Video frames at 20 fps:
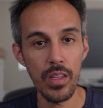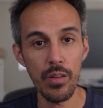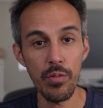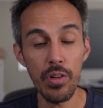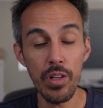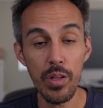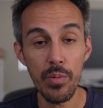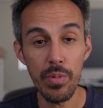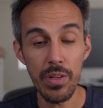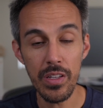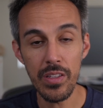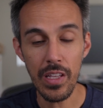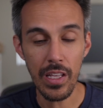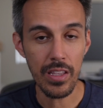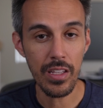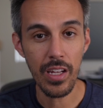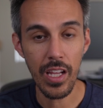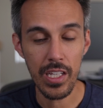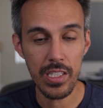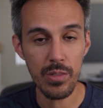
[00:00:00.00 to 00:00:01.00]
really believe that
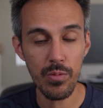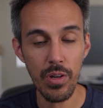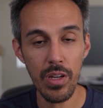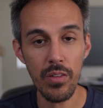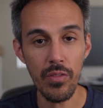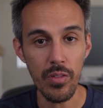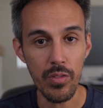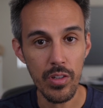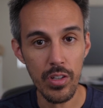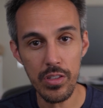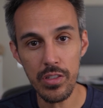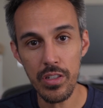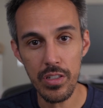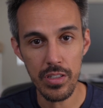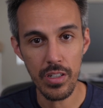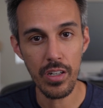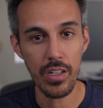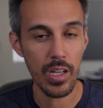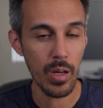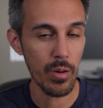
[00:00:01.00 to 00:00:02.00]
the next wave of users
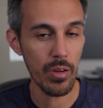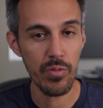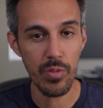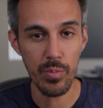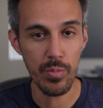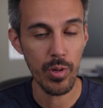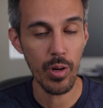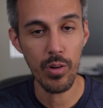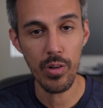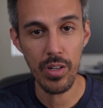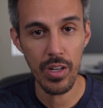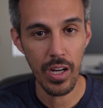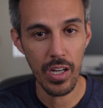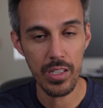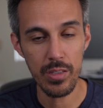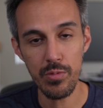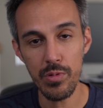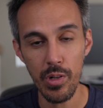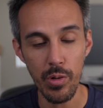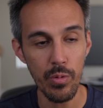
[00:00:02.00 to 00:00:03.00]
are coming from
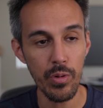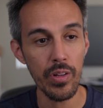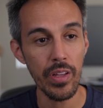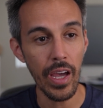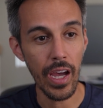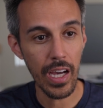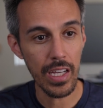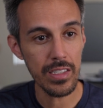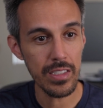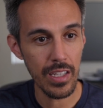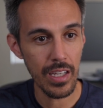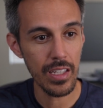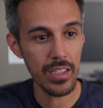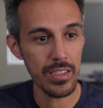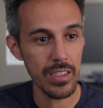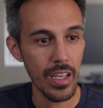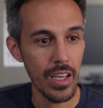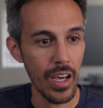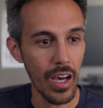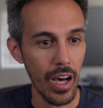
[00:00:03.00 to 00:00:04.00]
tokenized real world
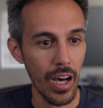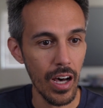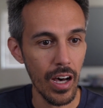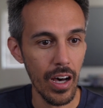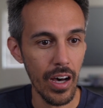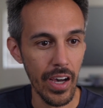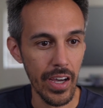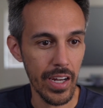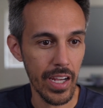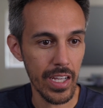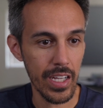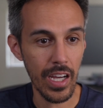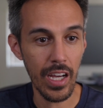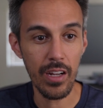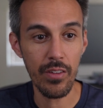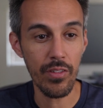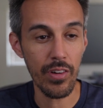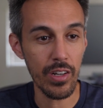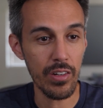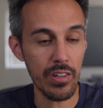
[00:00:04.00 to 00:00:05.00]
assets. And I kind
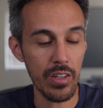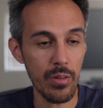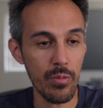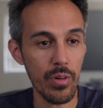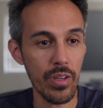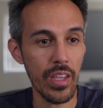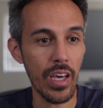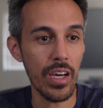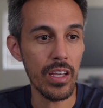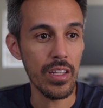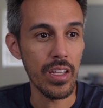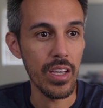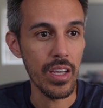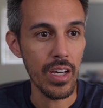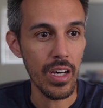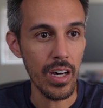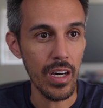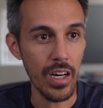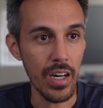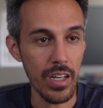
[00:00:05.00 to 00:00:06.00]
of agree with that
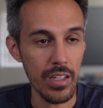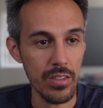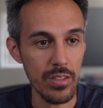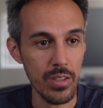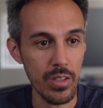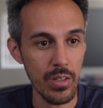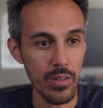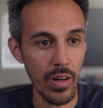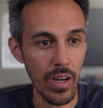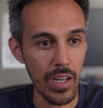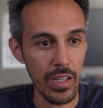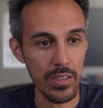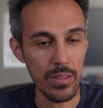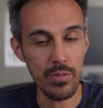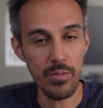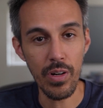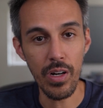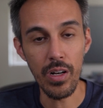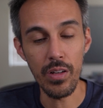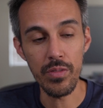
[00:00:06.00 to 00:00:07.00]
too
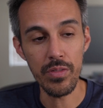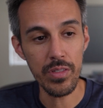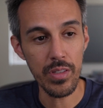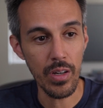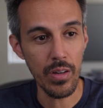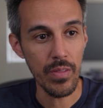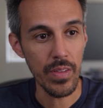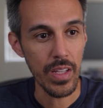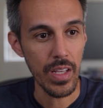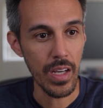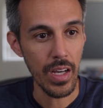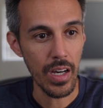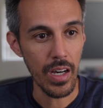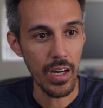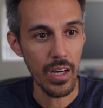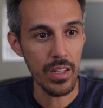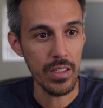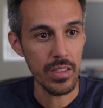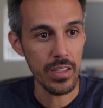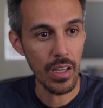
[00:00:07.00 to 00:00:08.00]
as well. So
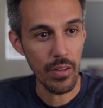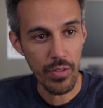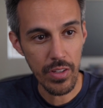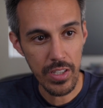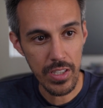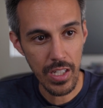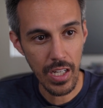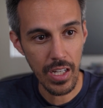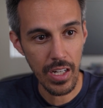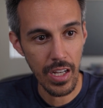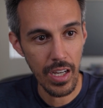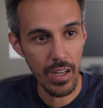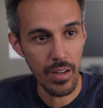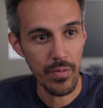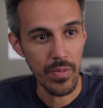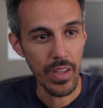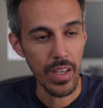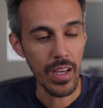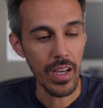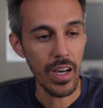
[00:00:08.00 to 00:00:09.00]
definitely check it
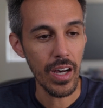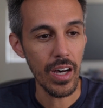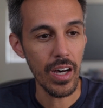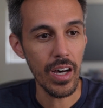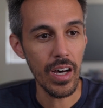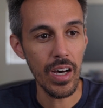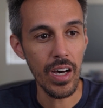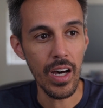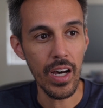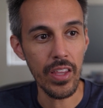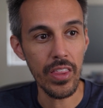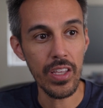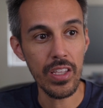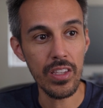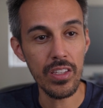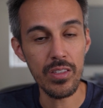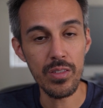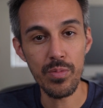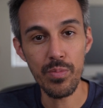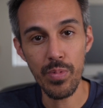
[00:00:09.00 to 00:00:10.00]
out. I think
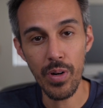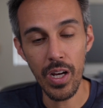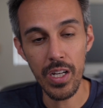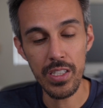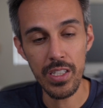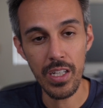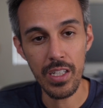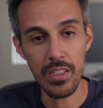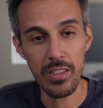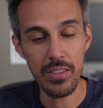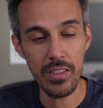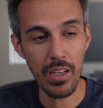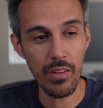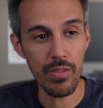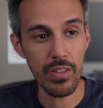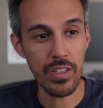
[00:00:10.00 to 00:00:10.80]
this project is definitely